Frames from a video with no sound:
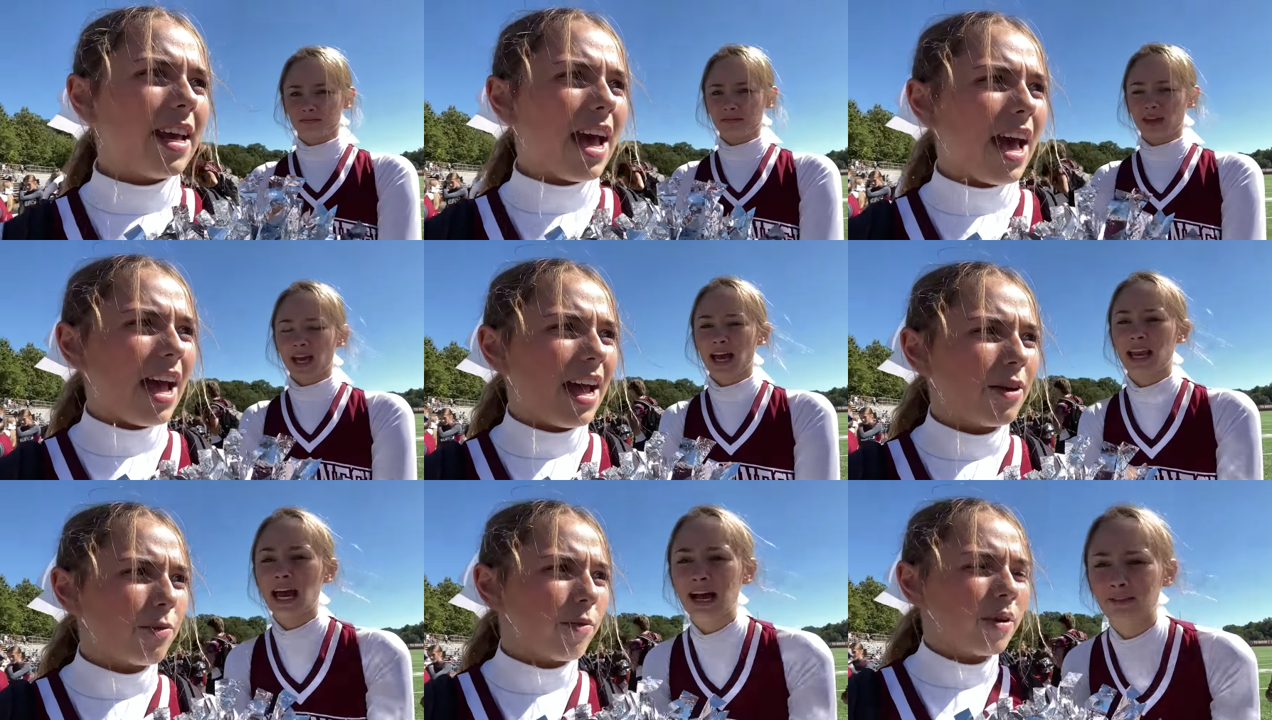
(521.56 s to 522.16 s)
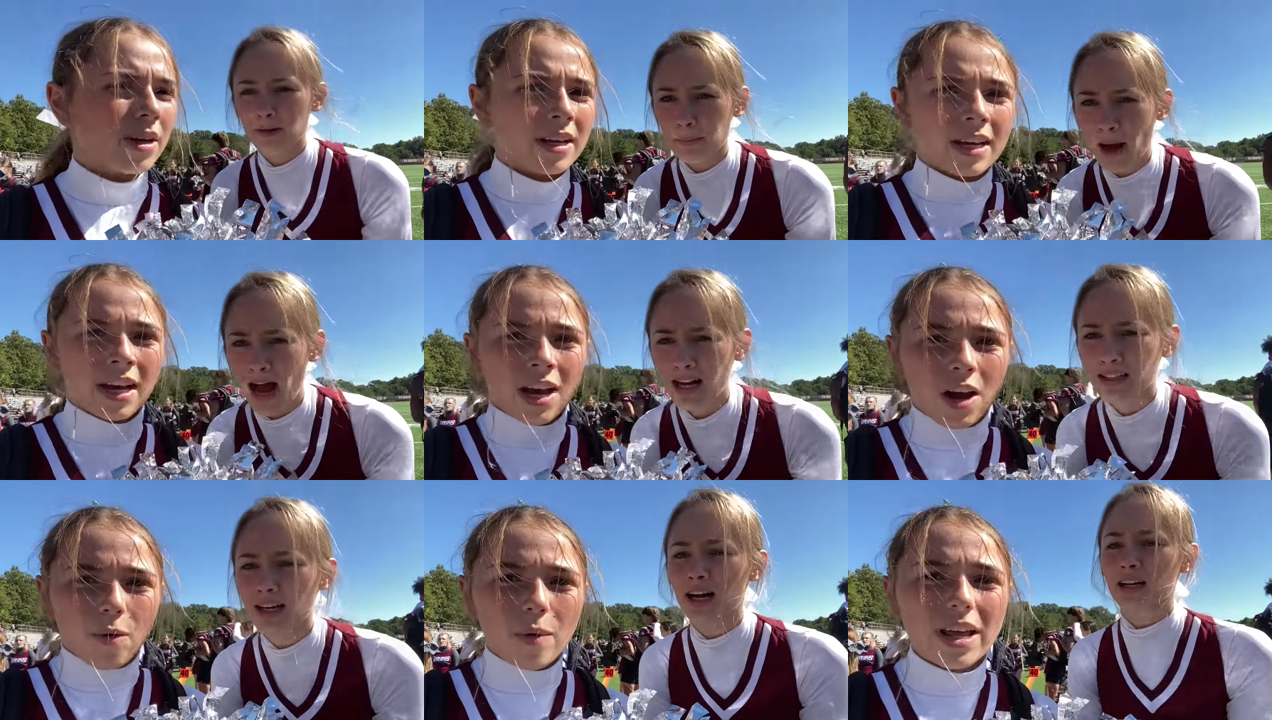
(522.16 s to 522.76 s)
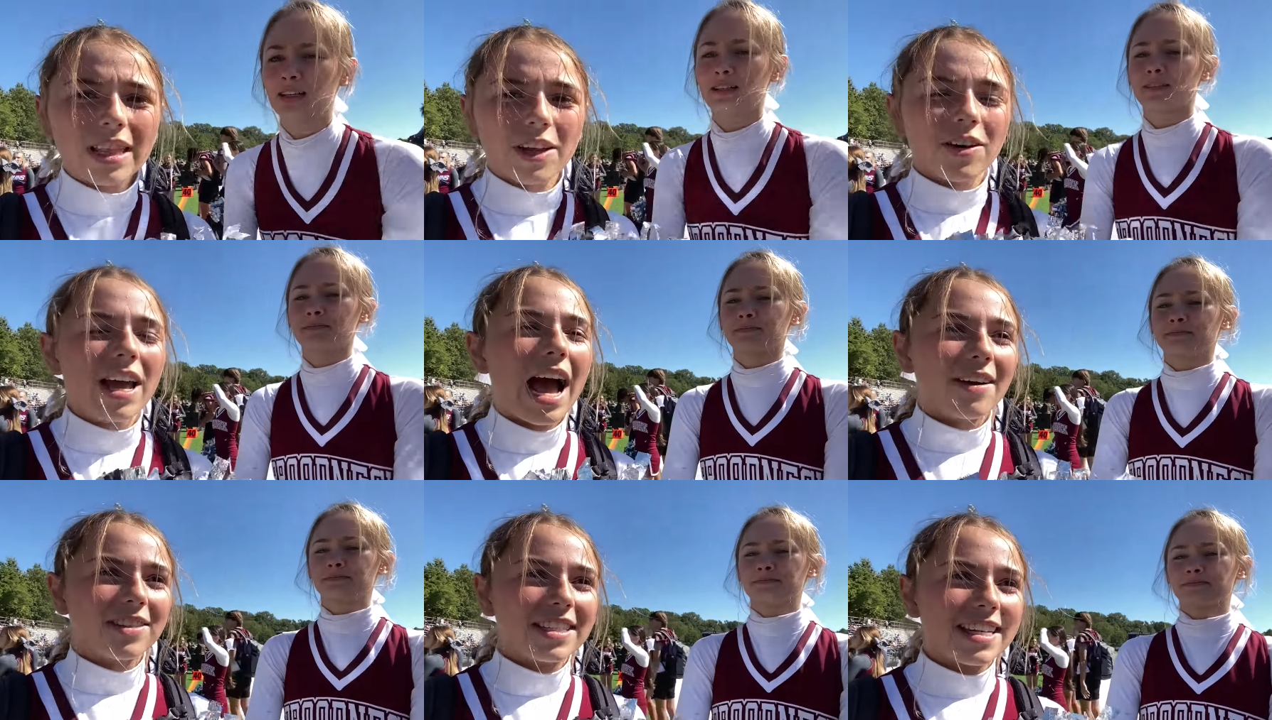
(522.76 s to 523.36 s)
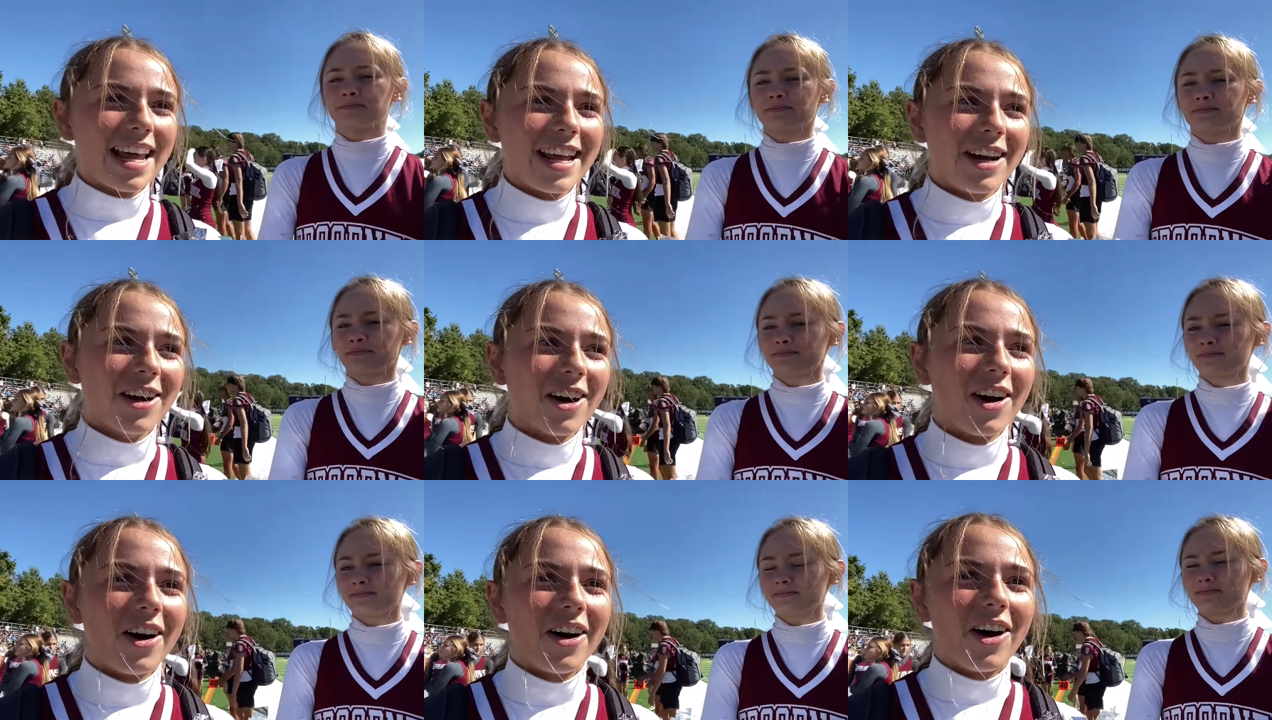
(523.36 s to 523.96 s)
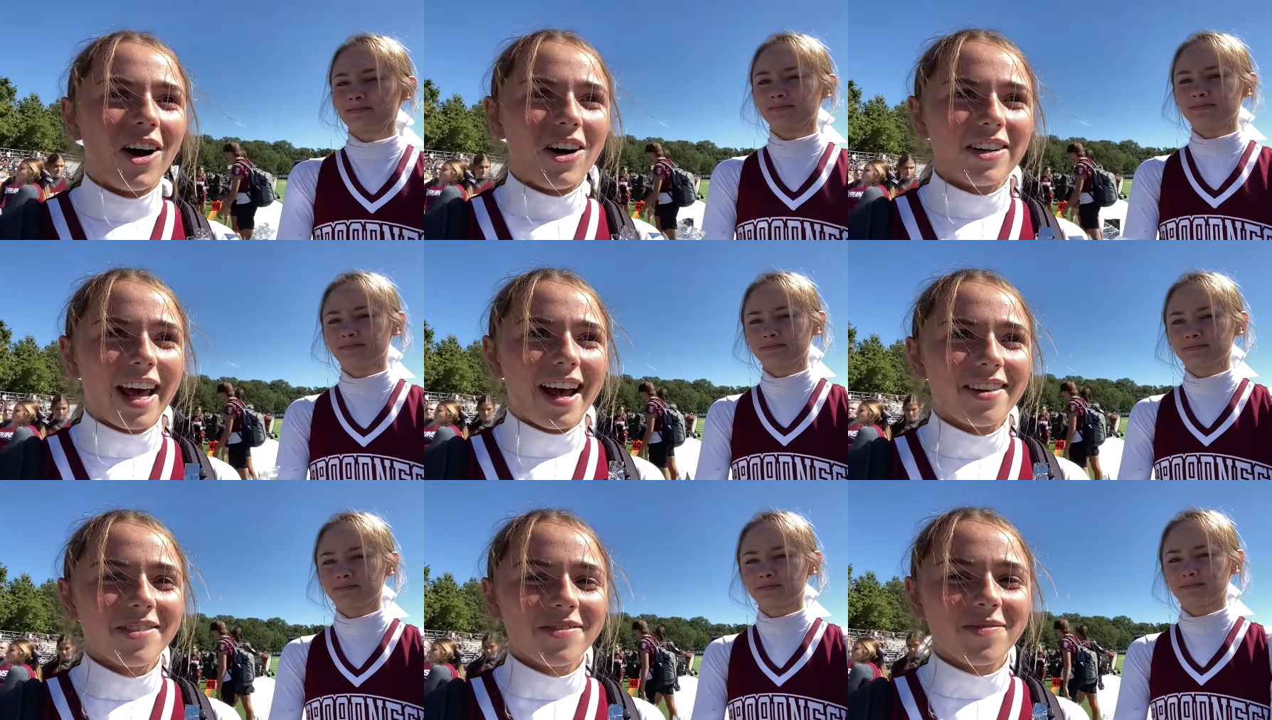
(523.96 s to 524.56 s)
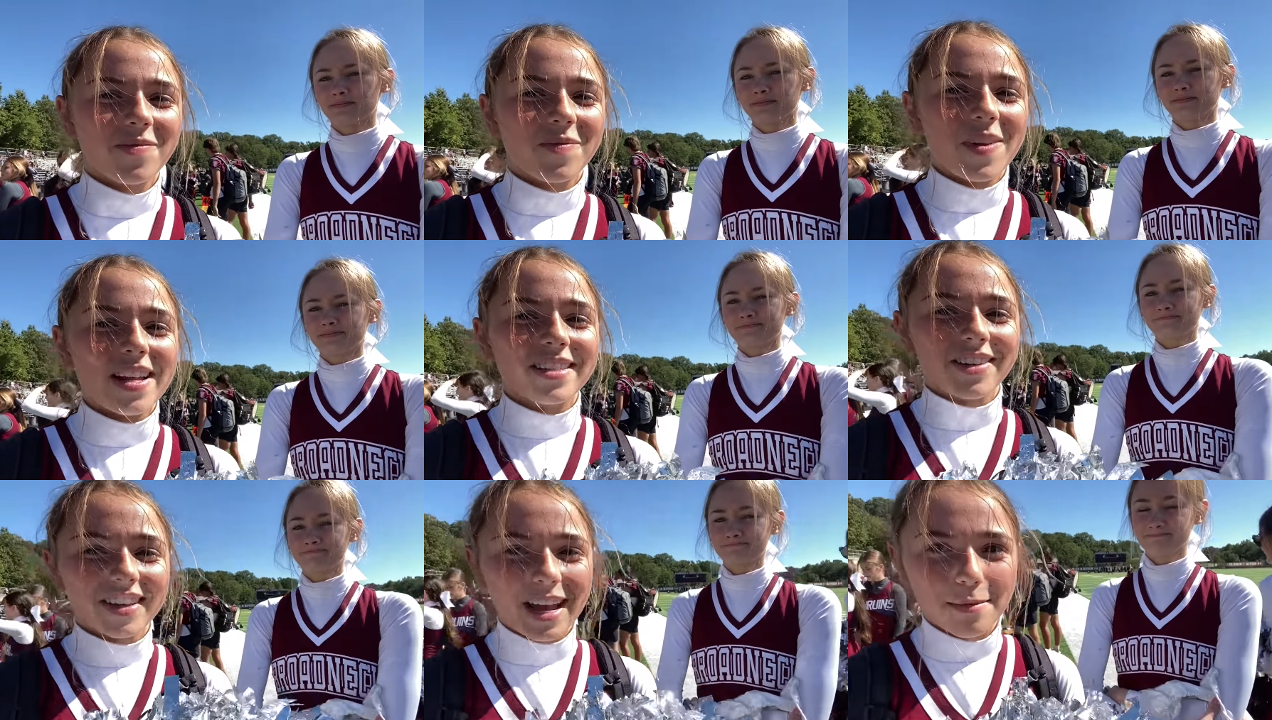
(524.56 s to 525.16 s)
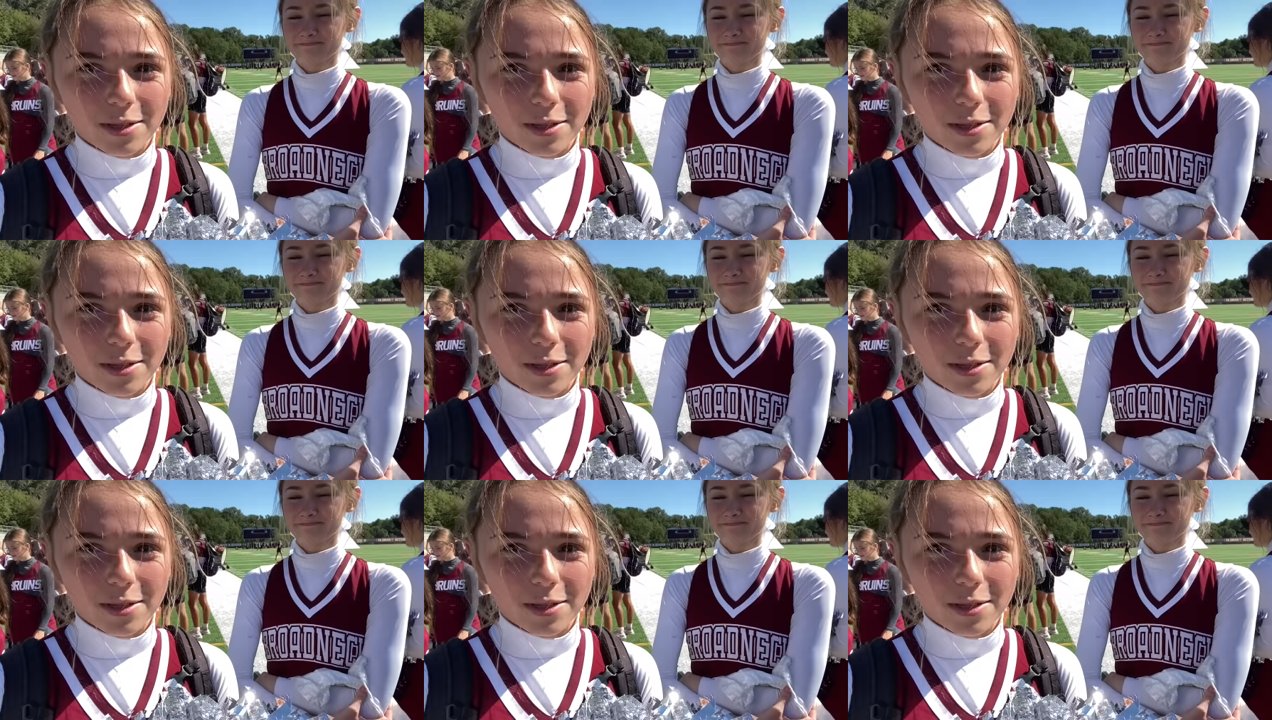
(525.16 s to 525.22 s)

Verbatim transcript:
Speaker 1: and have a potluck. We literally have to stay here all day. Until the game's